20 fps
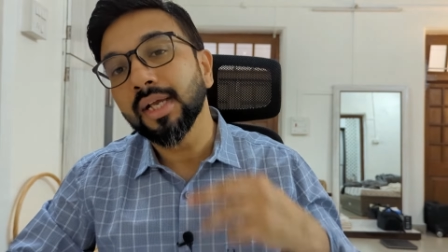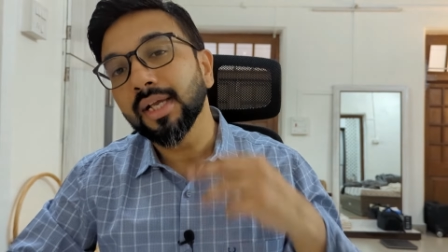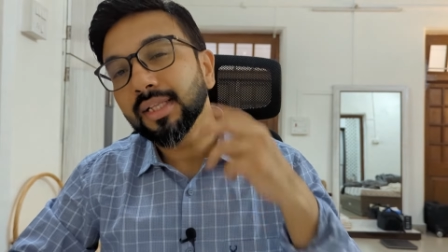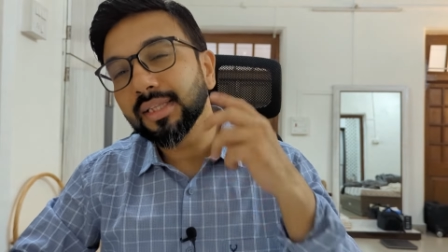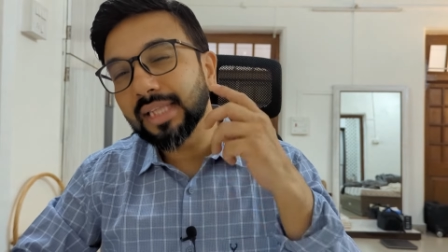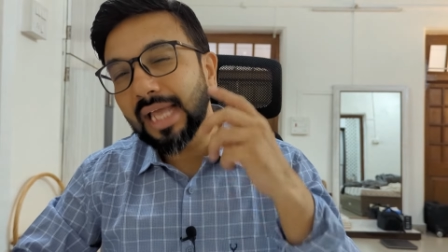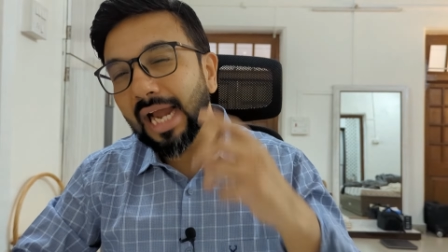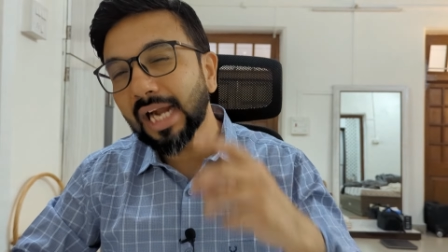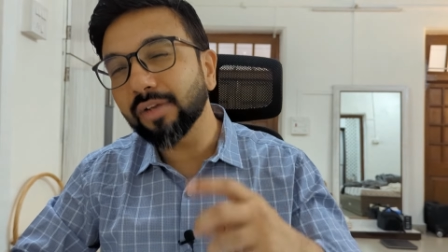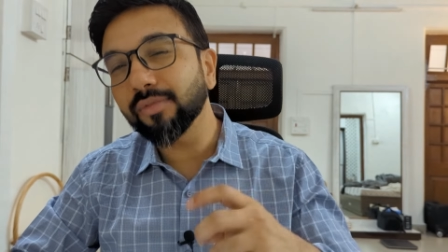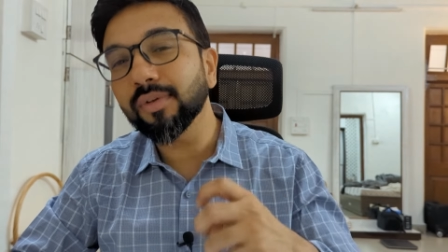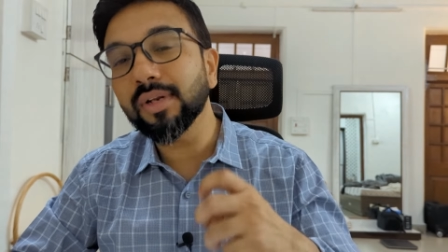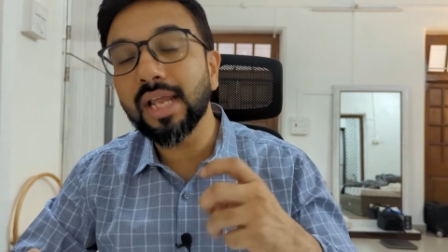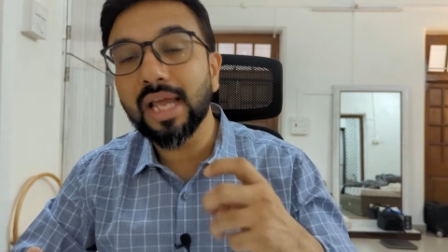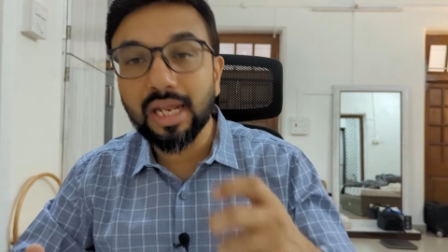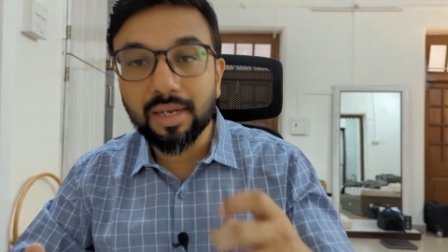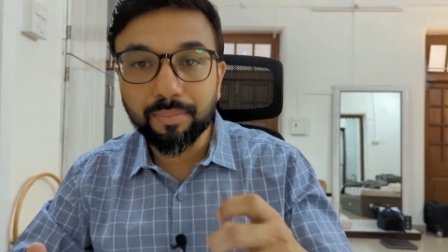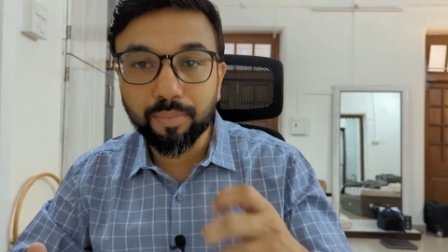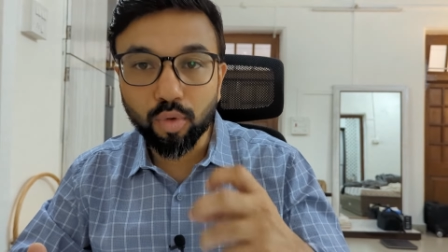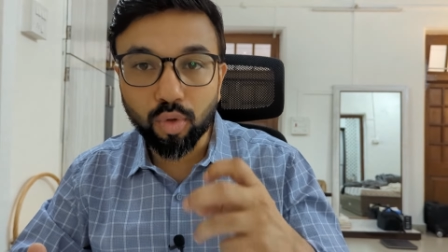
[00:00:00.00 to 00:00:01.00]
That will
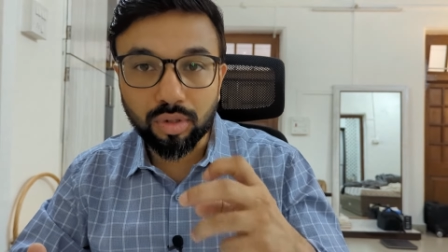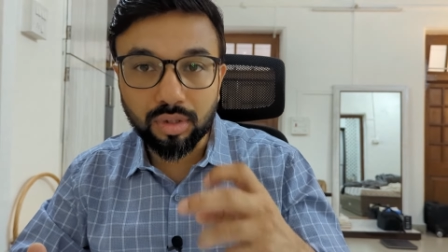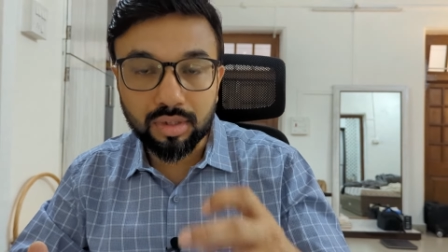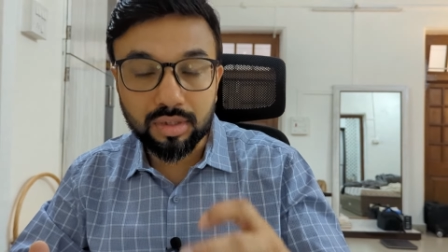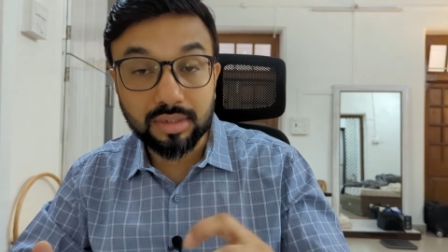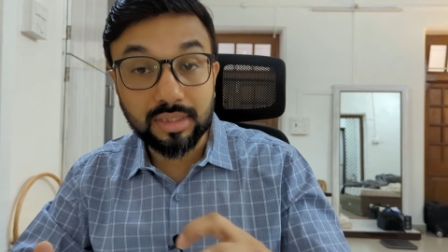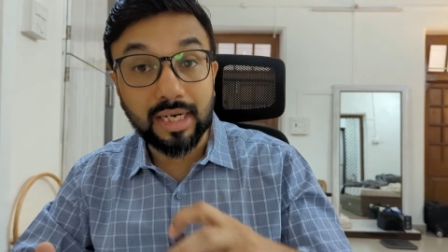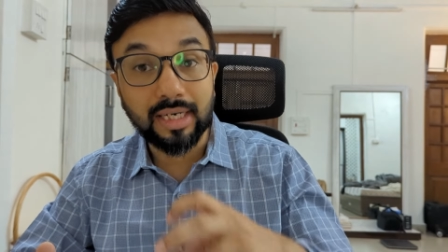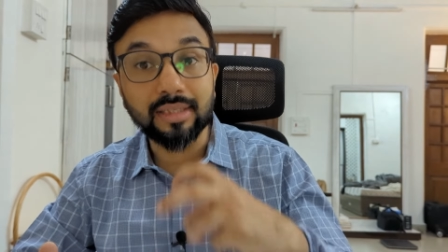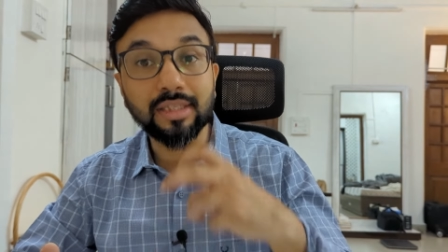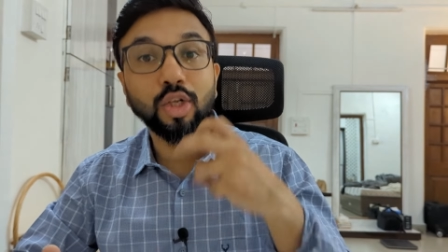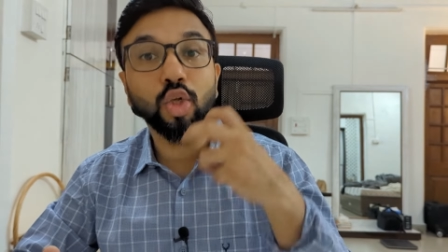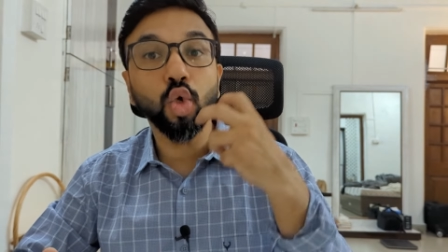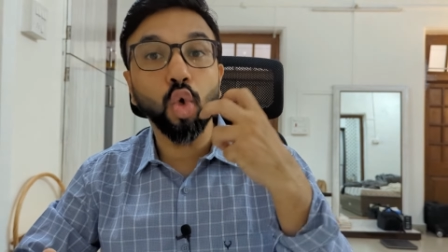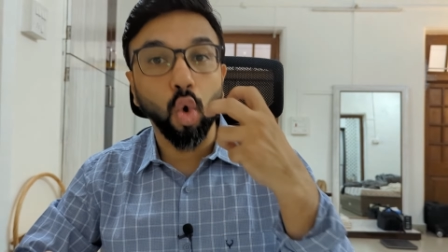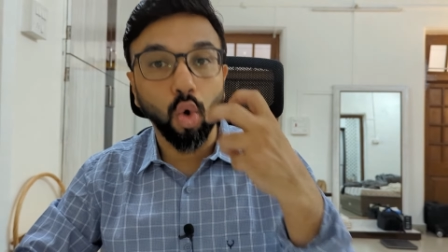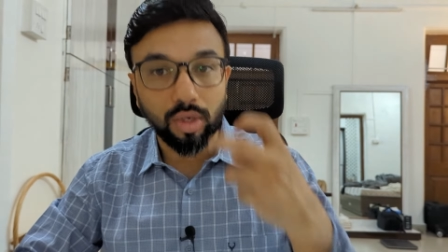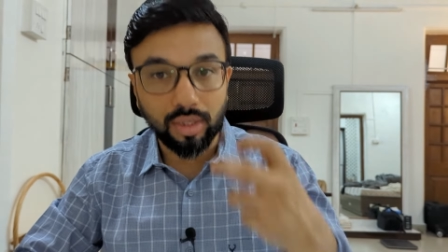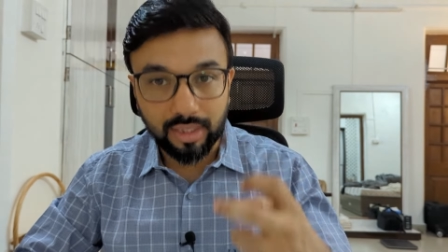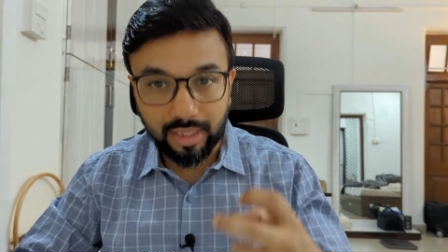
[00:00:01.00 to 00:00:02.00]
help you understand the
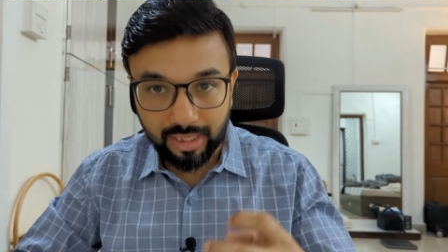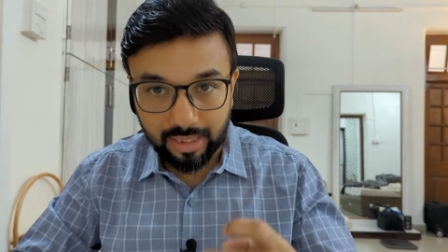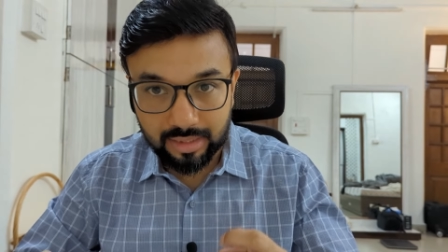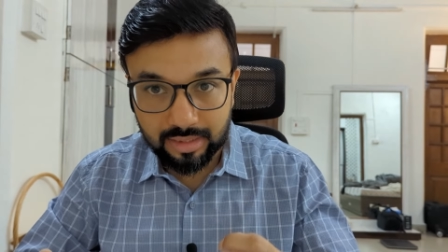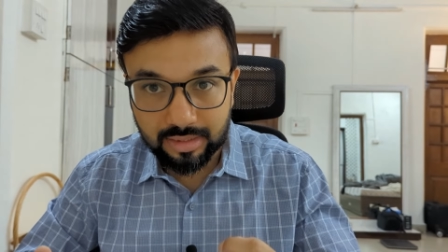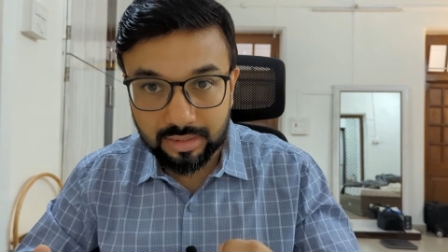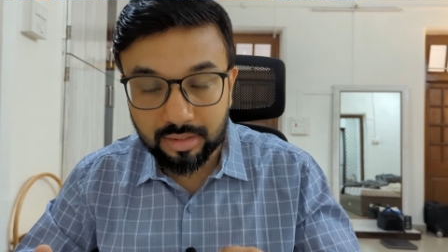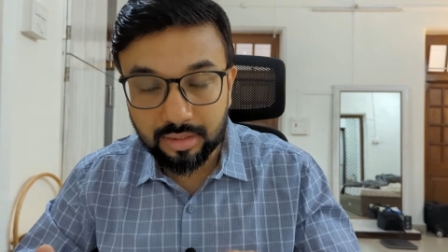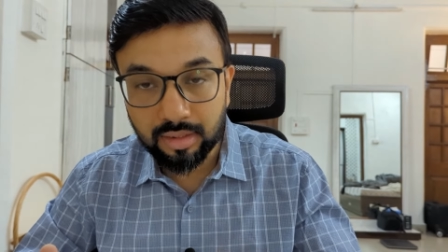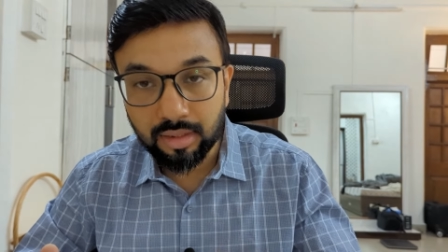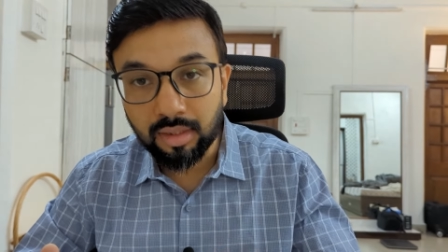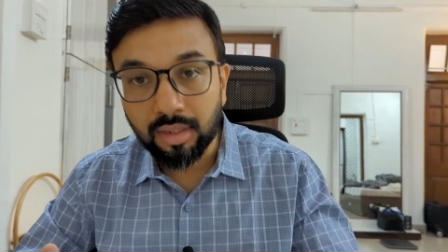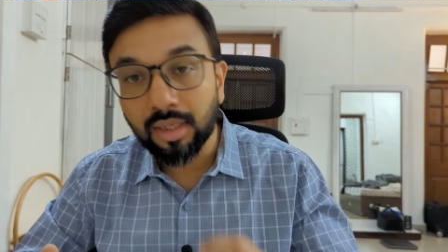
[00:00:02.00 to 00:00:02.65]
context.